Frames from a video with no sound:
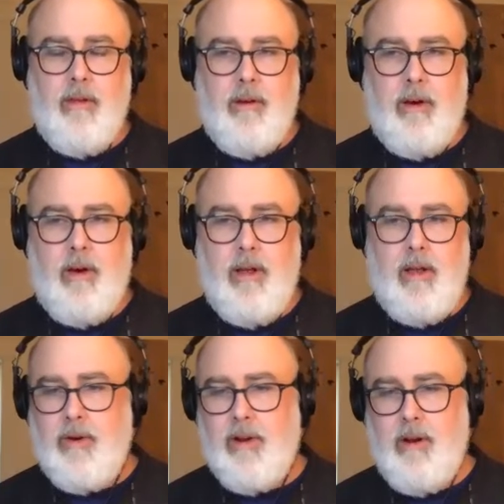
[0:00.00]
And
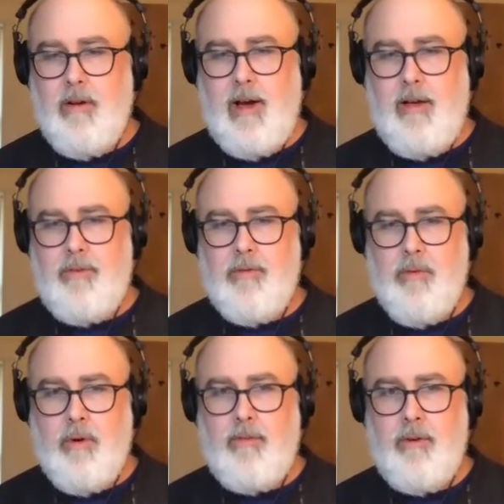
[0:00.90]
you'll get an advisor, of
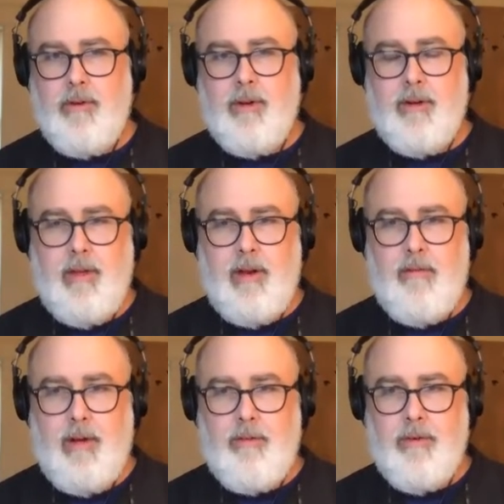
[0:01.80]
course, and to talk to that
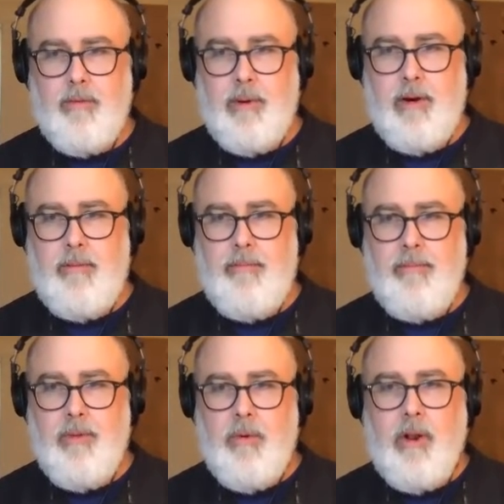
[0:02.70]
advisor as well.
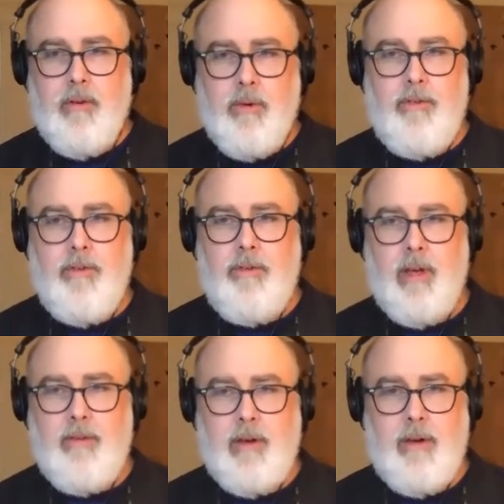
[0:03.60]
What other questions do you
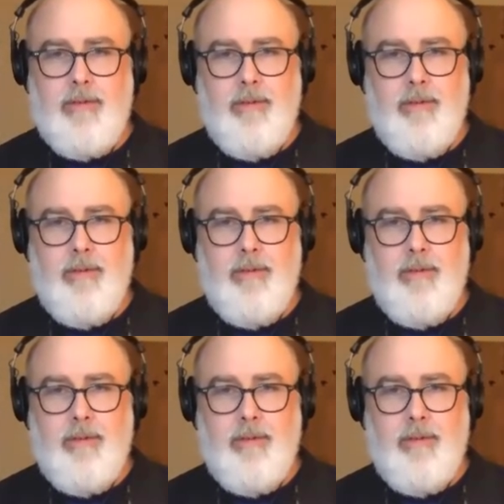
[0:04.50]
guys have?